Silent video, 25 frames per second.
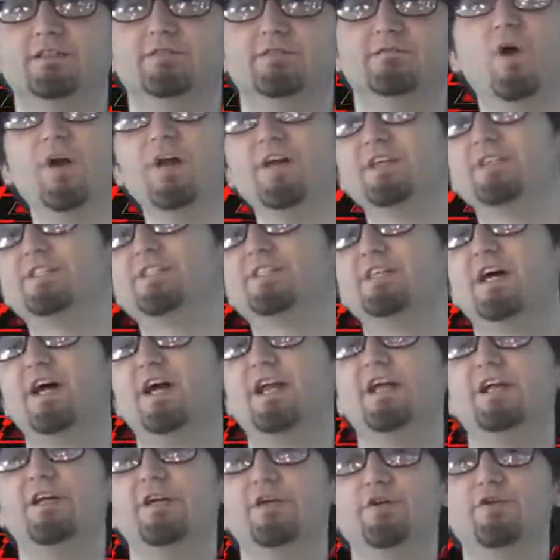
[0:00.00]
What
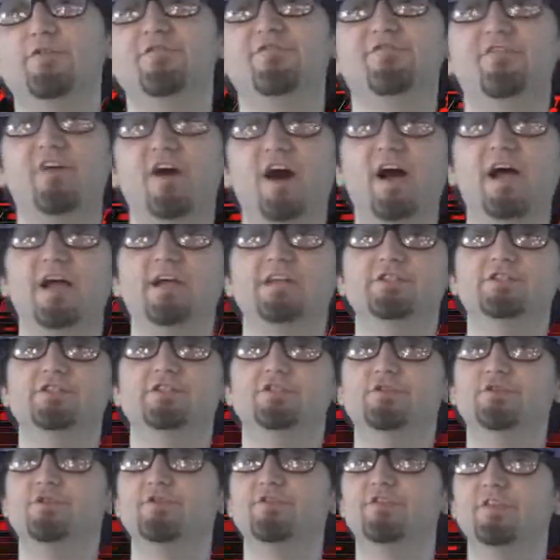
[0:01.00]
exciting new
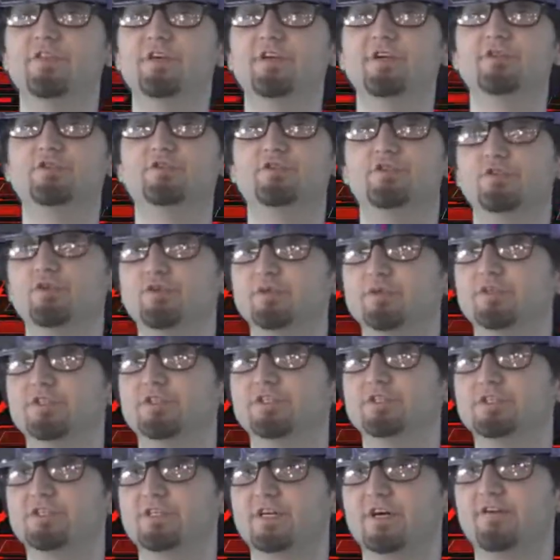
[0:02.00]
finds do you think DUNE
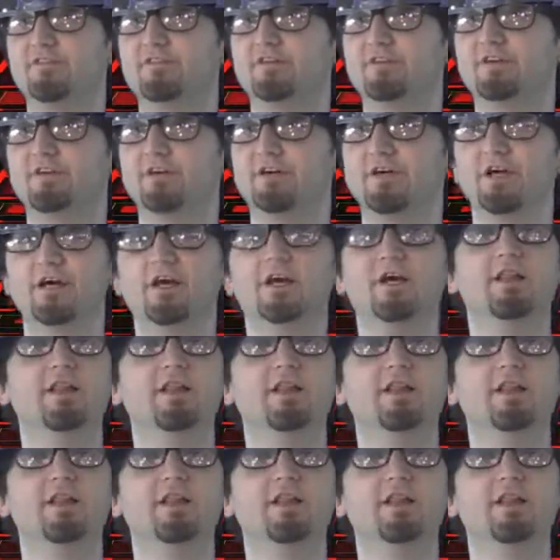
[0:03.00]
will discover?